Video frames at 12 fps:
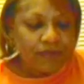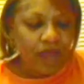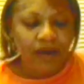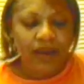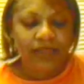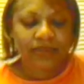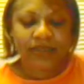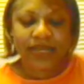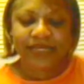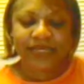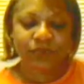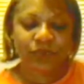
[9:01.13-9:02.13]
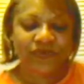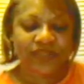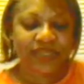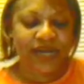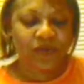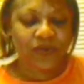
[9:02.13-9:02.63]
Alright, the next movie
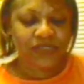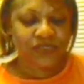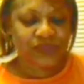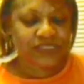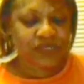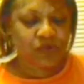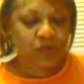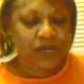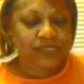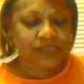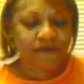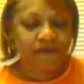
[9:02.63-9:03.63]
that I went to see was